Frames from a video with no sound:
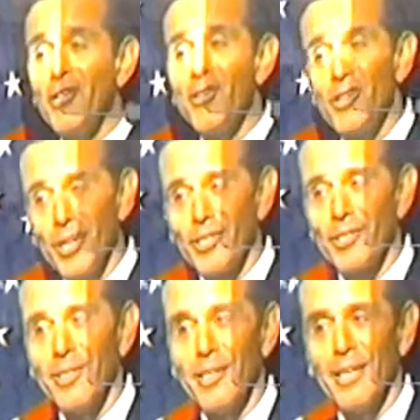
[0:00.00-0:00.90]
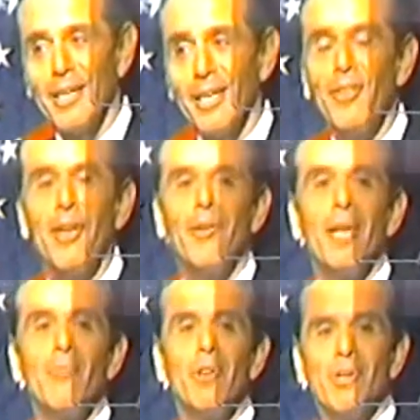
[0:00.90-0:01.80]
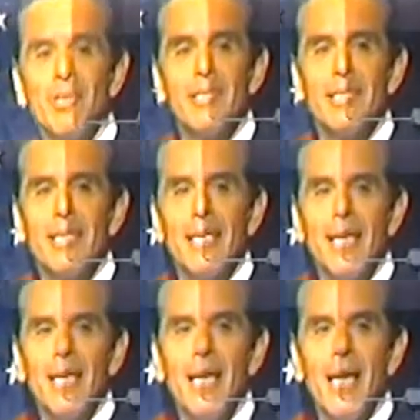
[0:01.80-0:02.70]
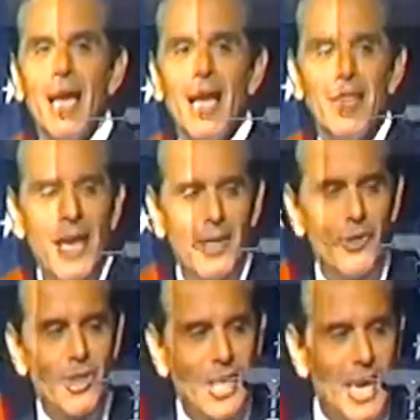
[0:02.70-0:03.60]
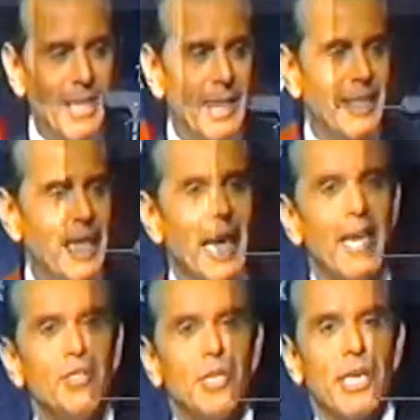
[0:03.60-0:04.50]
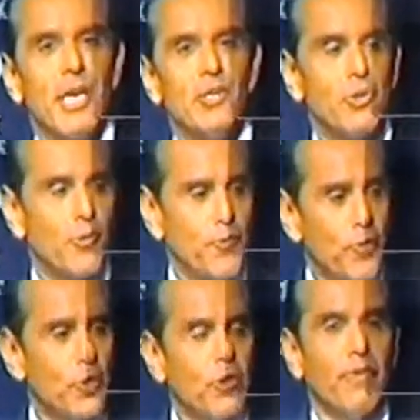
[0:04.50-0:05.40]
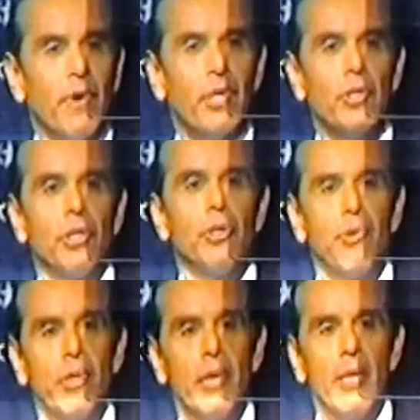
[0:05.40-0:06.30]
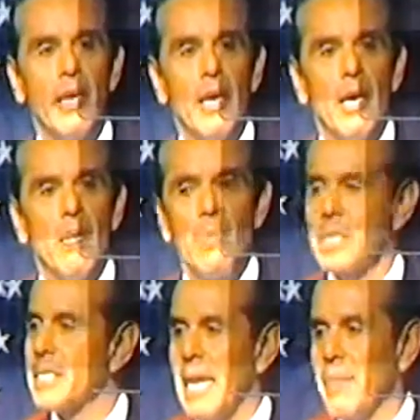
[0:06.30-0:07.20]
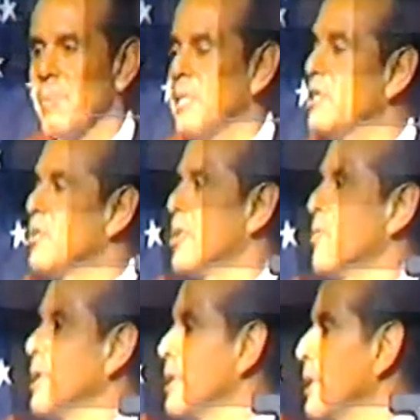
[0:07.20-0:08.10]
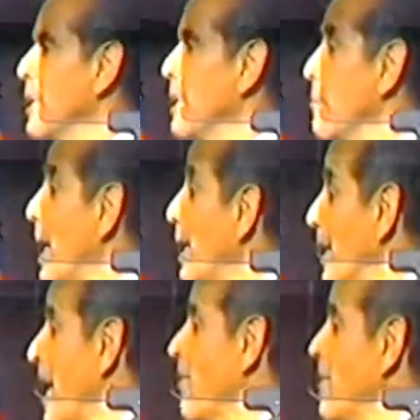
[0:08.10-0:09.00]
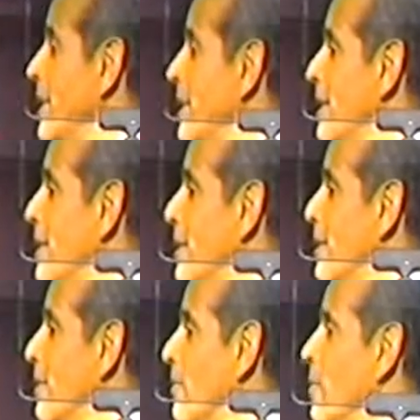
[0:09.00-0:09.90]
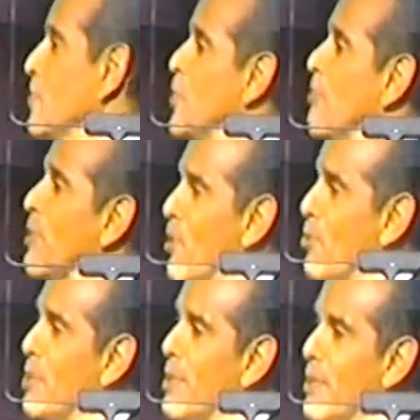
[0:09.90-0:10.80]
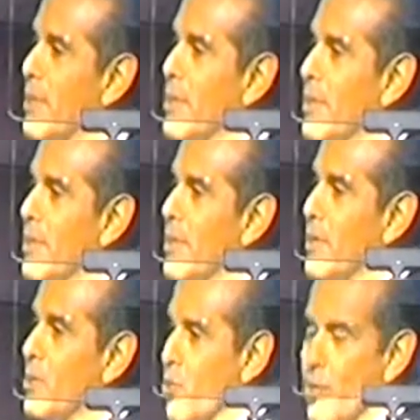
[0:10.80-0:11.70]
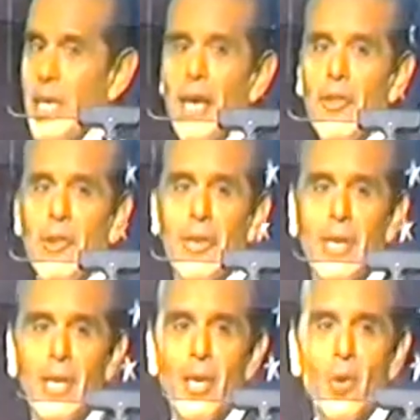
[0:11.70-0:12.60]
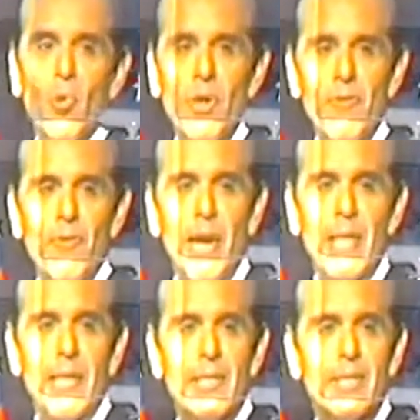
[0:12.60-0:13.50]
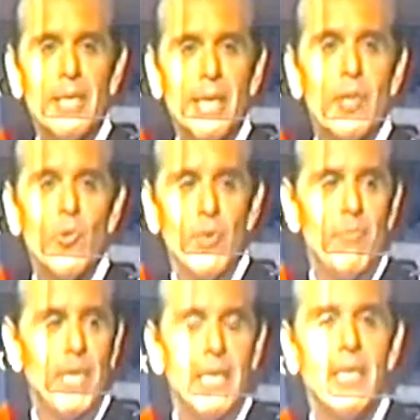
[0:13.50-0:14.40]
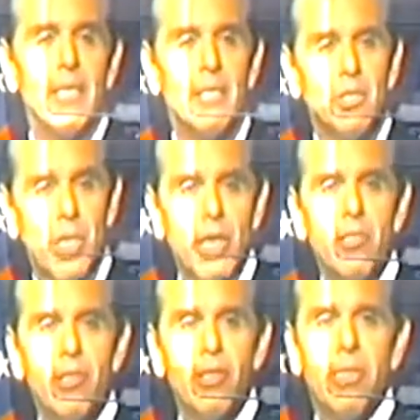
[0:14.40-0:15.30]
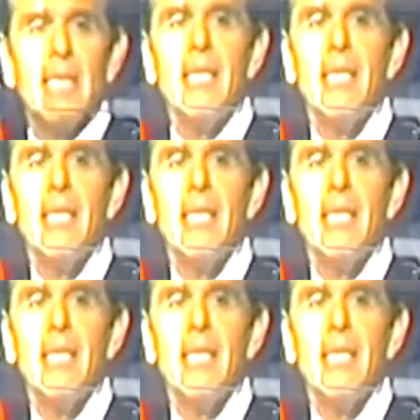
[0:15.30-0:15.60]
not just in their neighborhoods. They understand that the educational future of our children must not be determined by a lottery or a zip code. So together, we fought, and together we've begun to change the